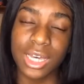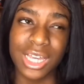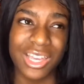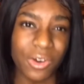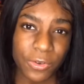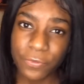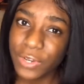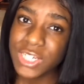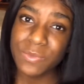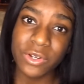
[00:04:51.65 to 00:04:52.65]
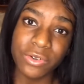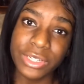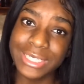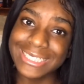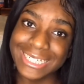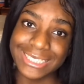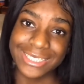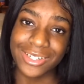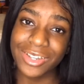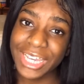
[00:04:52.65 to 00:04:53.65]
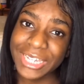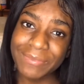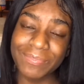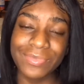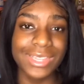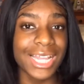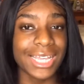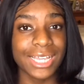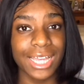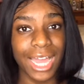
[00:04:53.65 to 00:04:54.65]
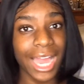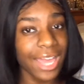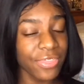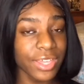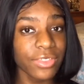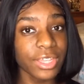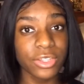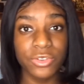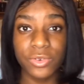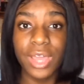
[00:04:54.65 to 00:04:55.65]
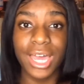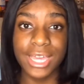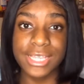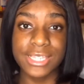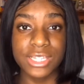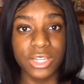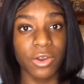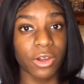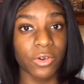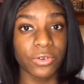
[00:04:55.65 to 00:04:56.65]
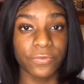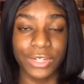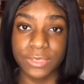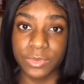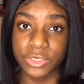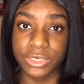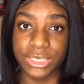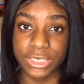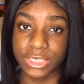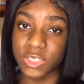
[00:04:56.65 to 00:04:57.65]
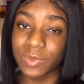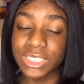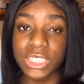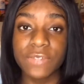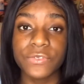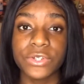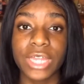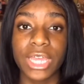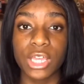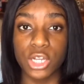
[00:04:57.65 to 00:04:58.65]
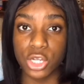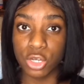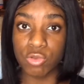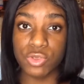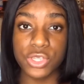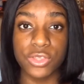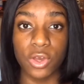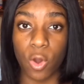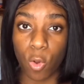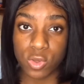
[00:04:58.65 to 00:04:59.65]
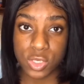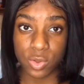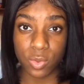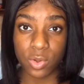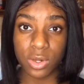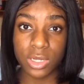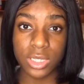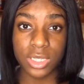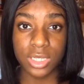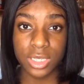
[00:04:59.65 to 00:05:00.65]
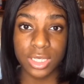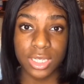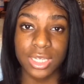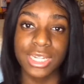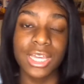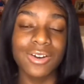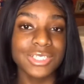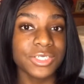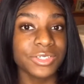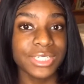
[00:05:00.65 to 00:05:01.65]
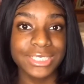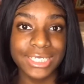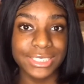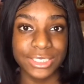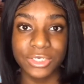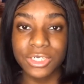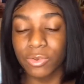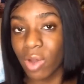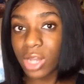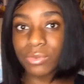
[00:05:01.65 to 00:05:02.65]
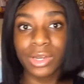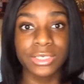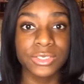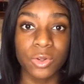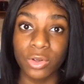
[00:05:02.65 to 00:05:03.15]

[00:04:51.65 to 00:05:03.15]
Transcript: Go to freshman orientation, okay? Like, I think that you guys should go to freshman orientation, especially if you're, like, new to the whole school. then go to orientation. You could walk around the school.